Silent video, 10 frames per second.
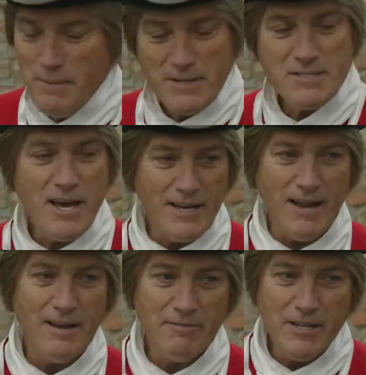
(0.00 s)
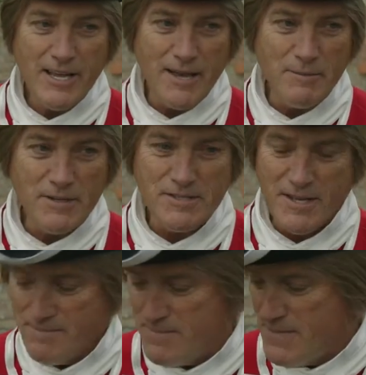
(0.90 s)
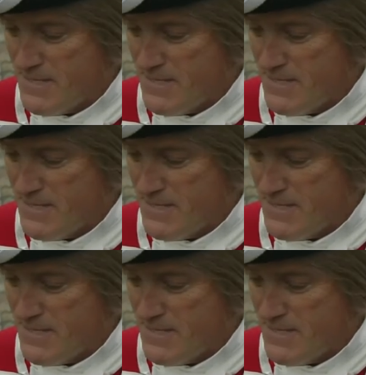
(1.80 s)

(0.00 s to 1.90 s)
I'm excited. I really am. It's um,